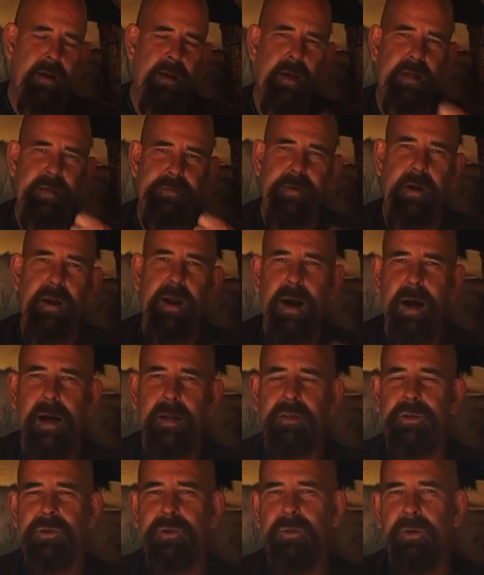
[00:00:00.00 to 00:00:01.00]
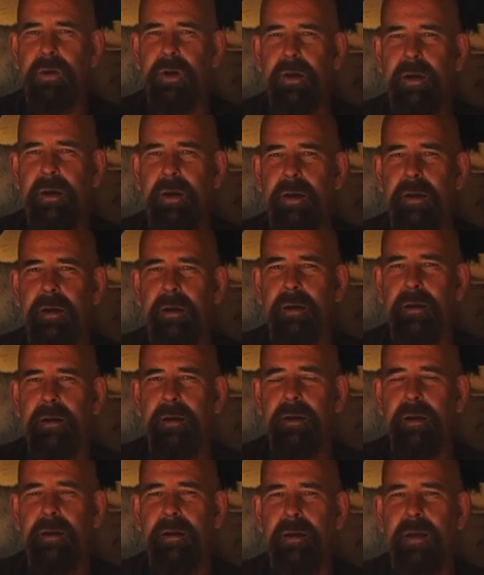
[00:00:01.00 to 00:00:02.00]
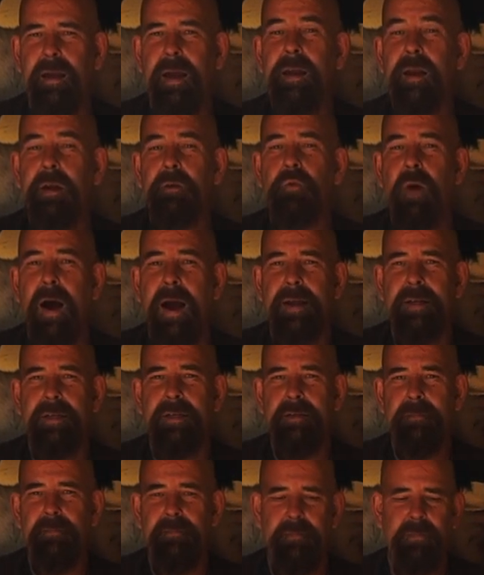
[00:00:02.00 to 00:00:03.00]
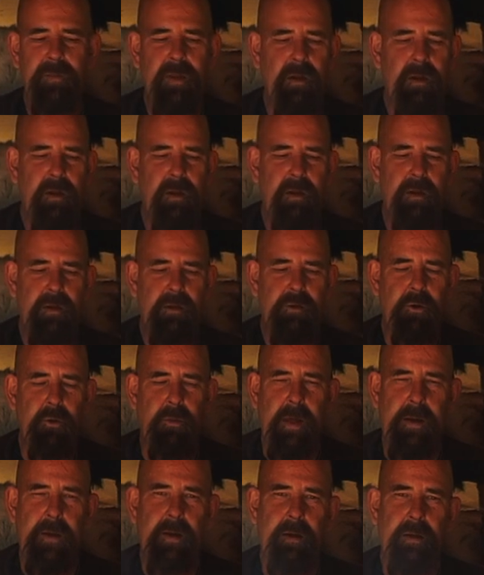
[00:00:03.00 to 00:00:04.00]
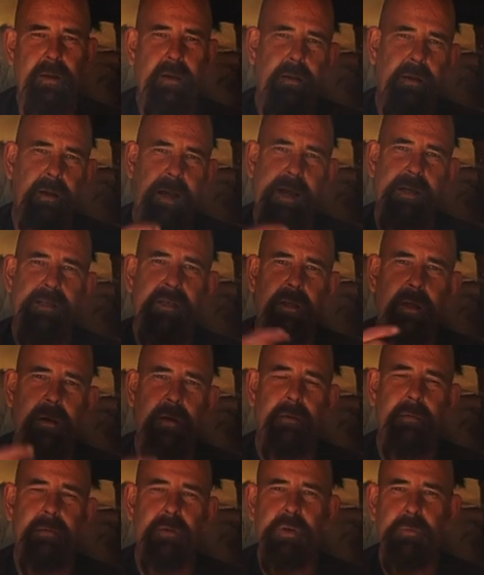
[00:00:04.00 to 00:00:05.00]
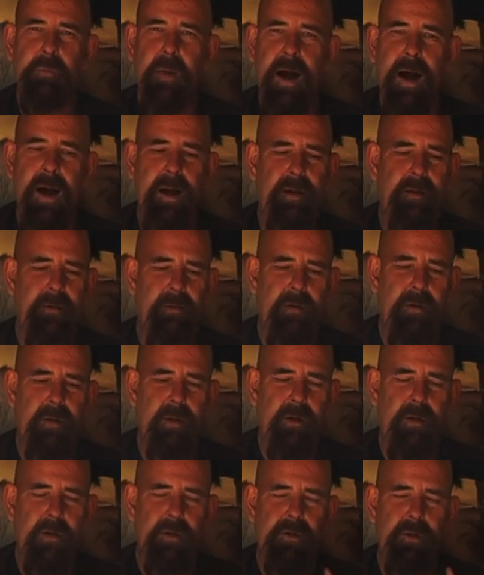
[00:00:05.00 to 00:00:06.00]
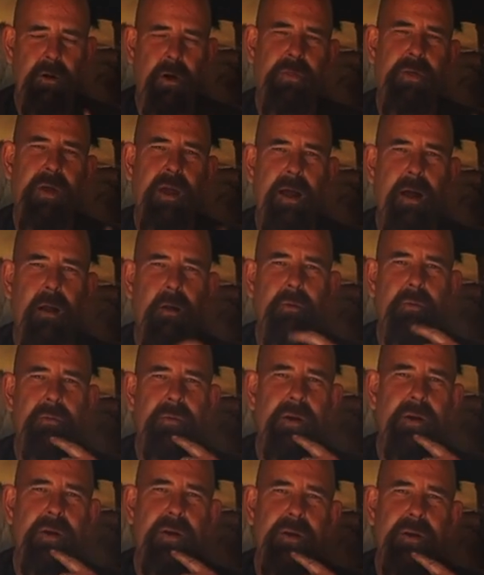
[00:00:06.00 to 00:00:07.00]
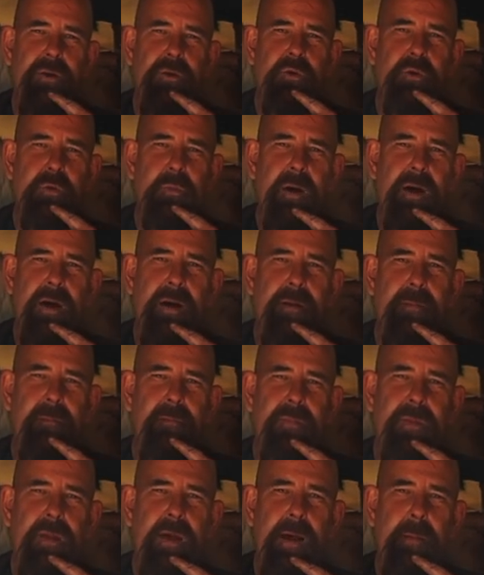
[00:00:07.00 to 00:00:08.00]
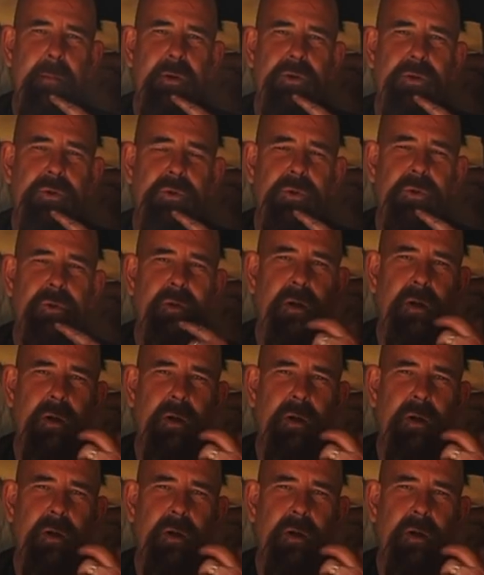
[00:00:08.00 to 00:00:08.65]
it's very hard to get it right so that it catches the spark. So I think I'll use my Amadou